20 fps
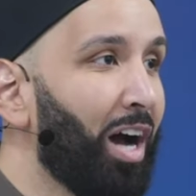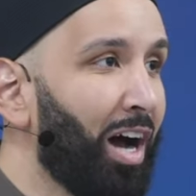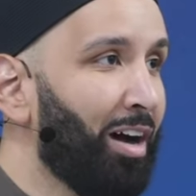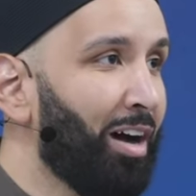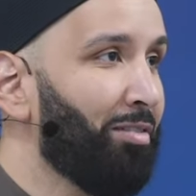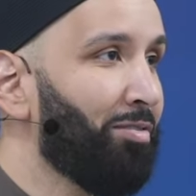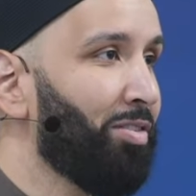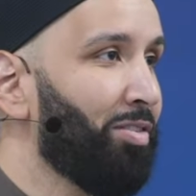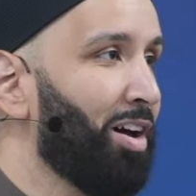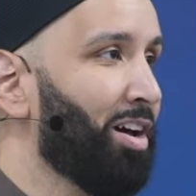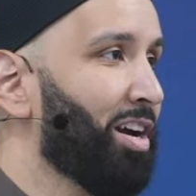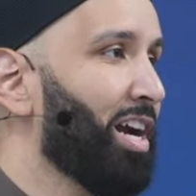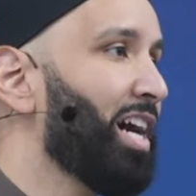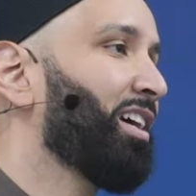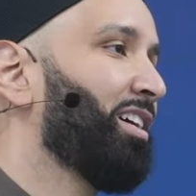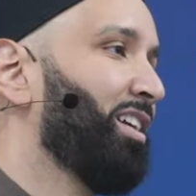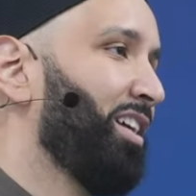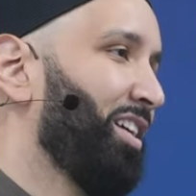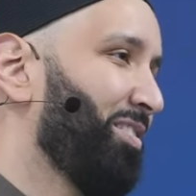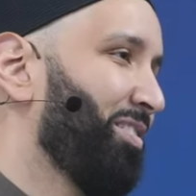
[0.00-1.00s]
of
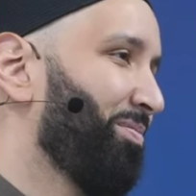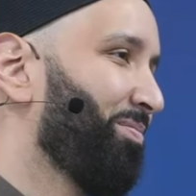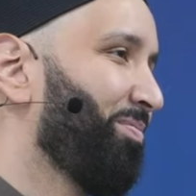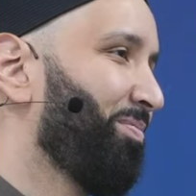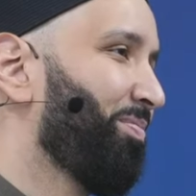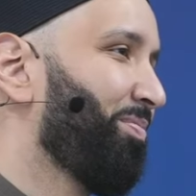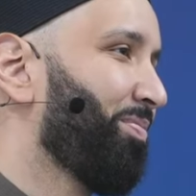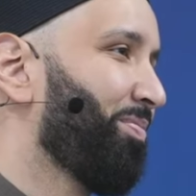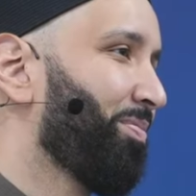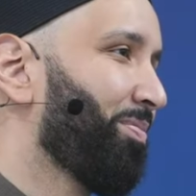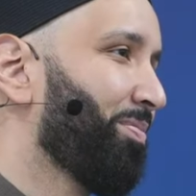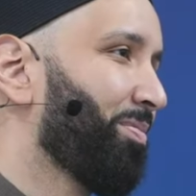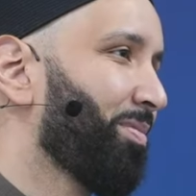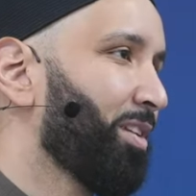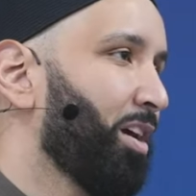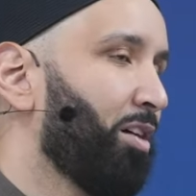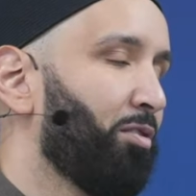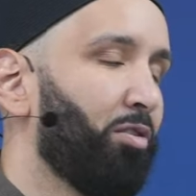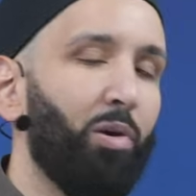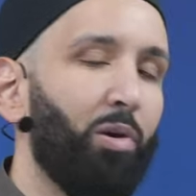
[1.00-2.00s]
Harakl,
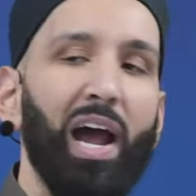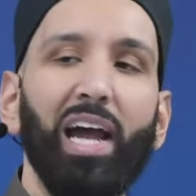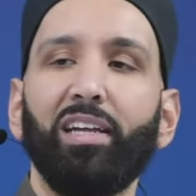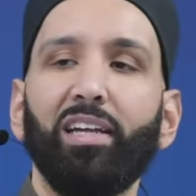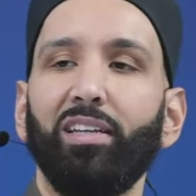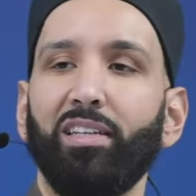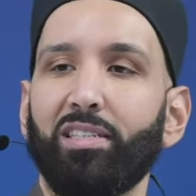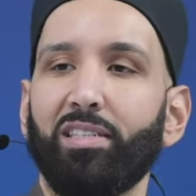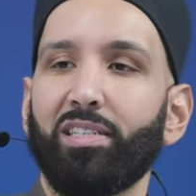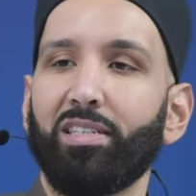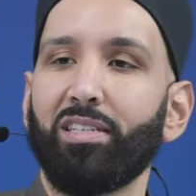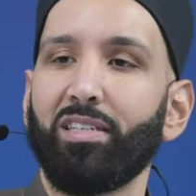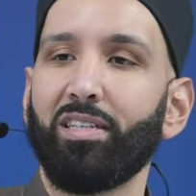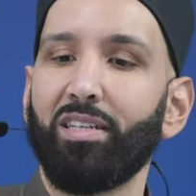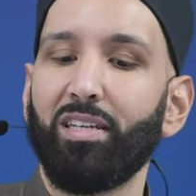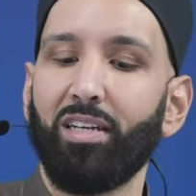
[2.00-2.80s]
of Heraclius.